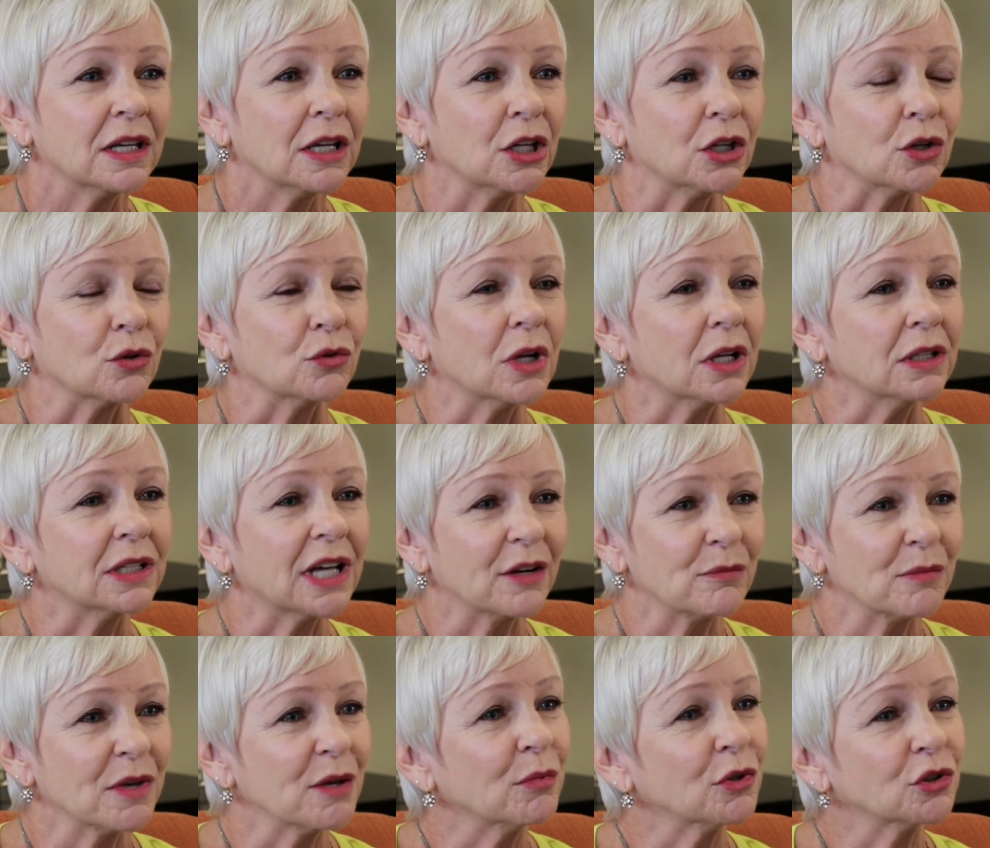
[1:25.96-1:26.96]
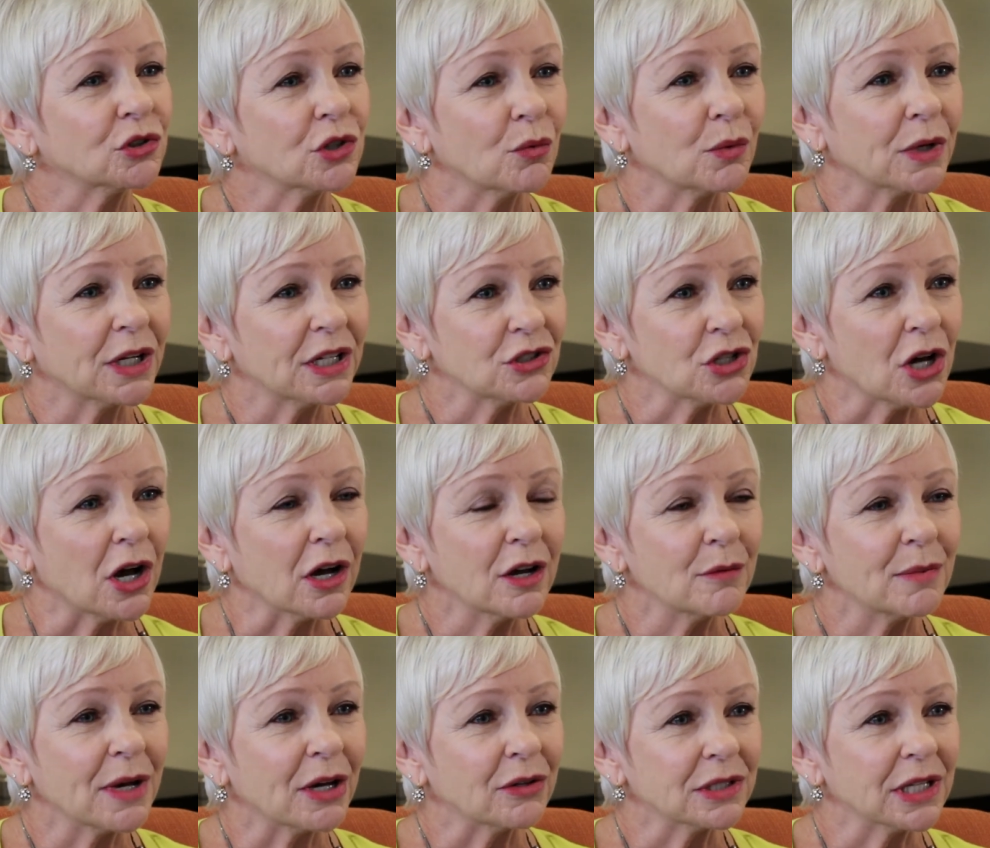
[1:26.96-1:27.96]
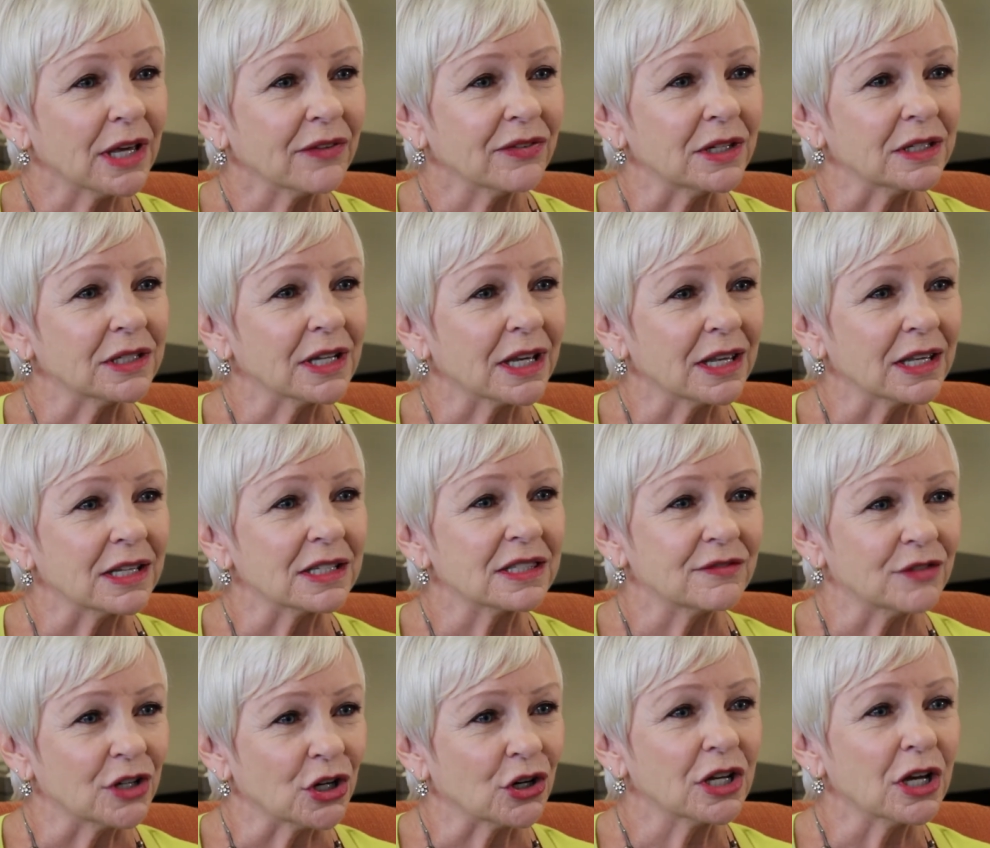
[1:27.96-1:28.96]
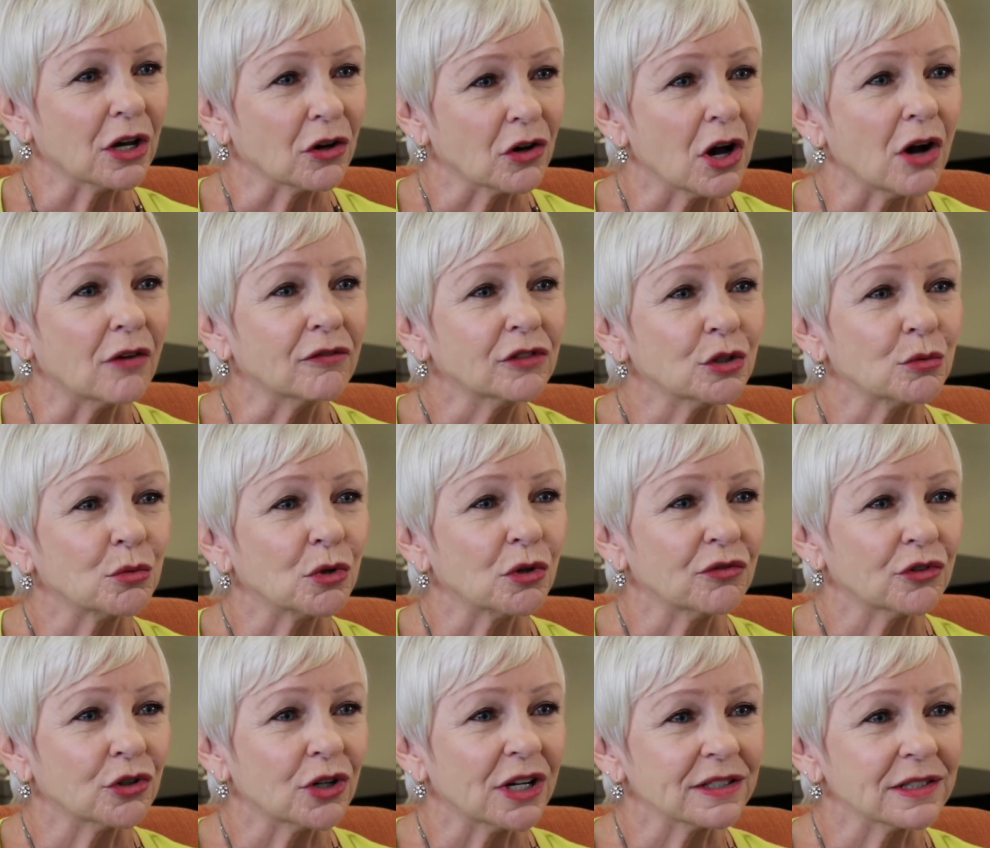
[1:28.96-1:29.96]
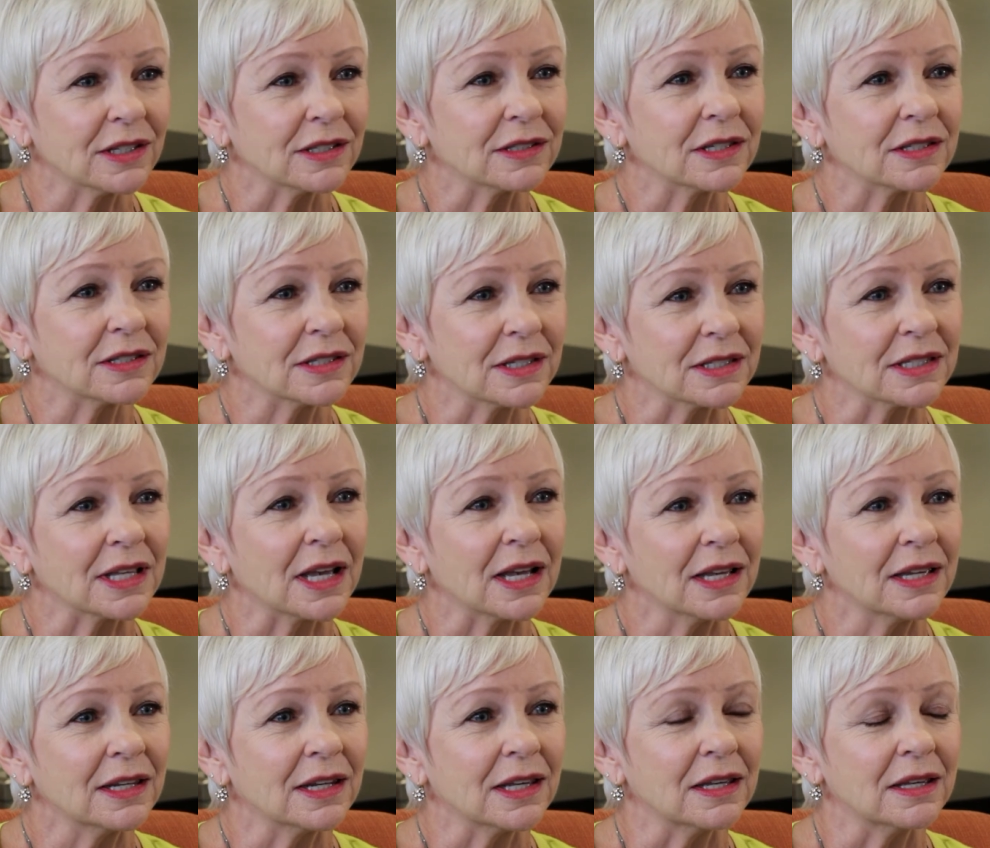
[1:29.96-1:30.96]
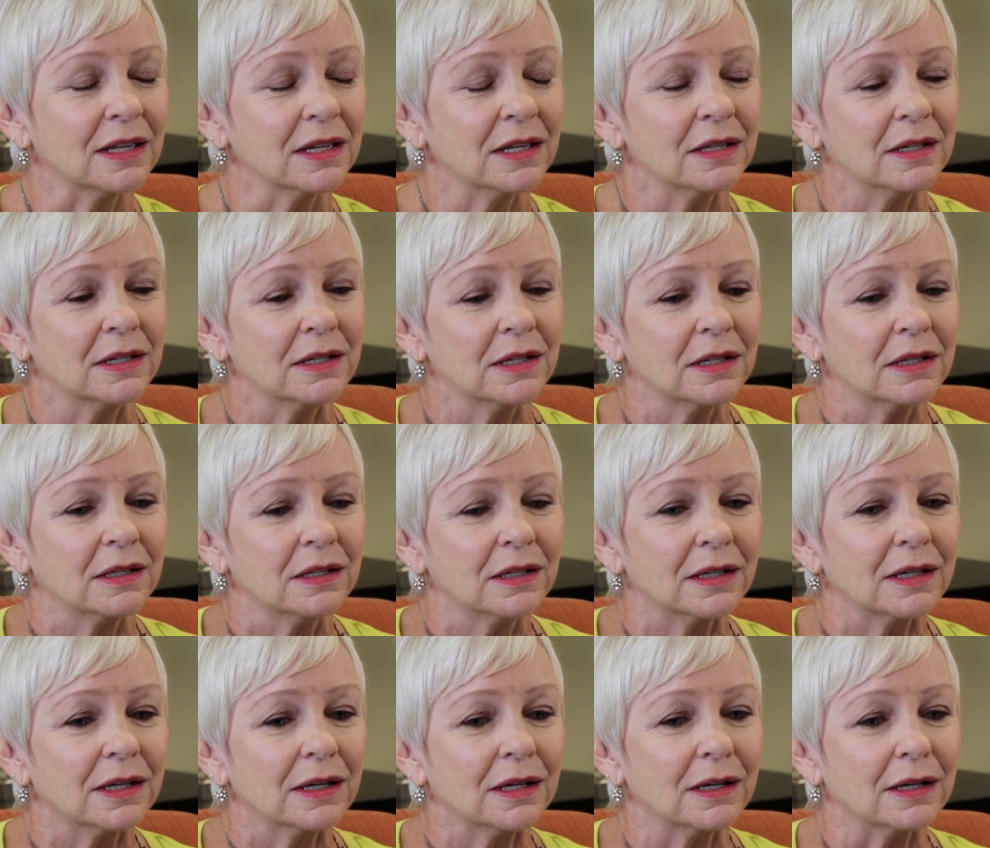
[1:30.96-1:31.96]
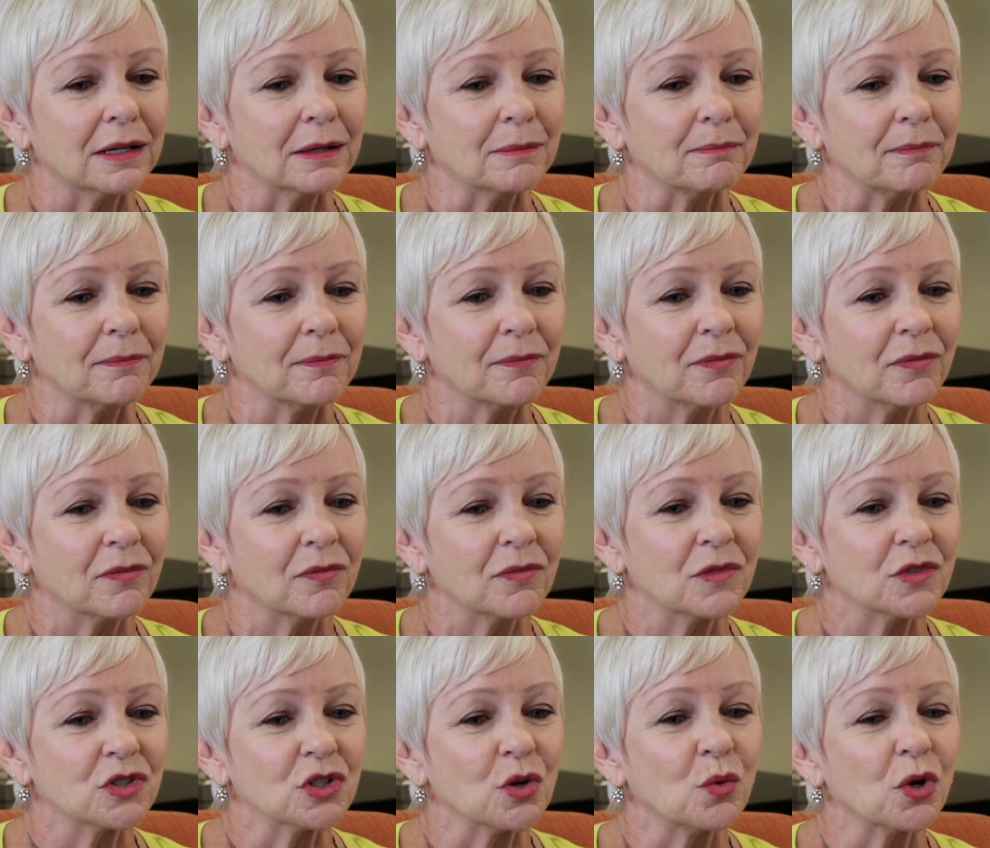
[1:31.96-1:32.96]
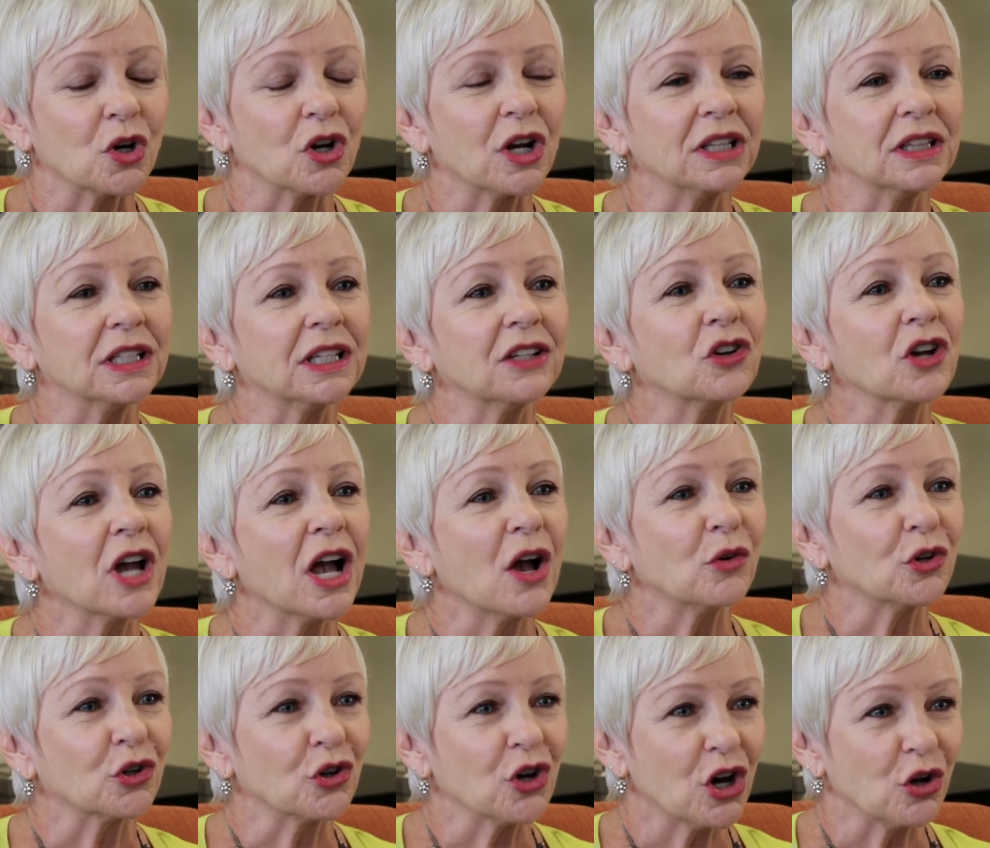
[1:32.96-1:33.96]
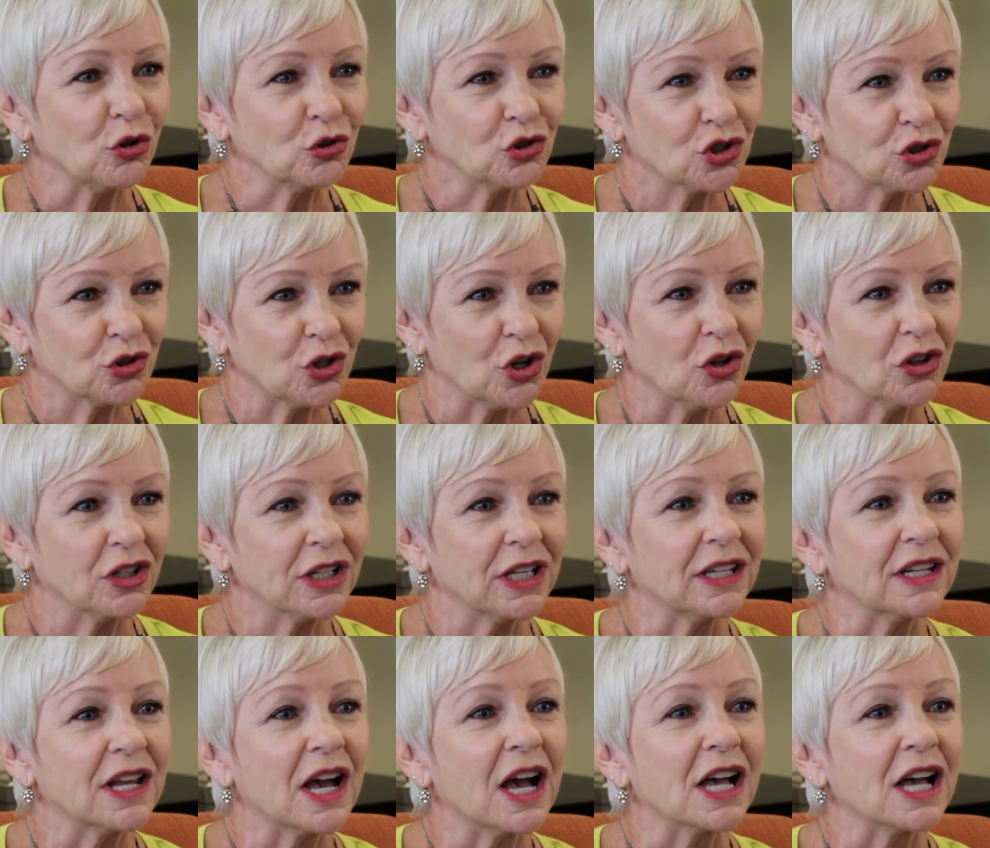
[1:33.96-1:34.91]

you know, a lot of people don't want to talk about death and dying. It's very uncomfortable for us as a society. Um, so we're a little countercultural in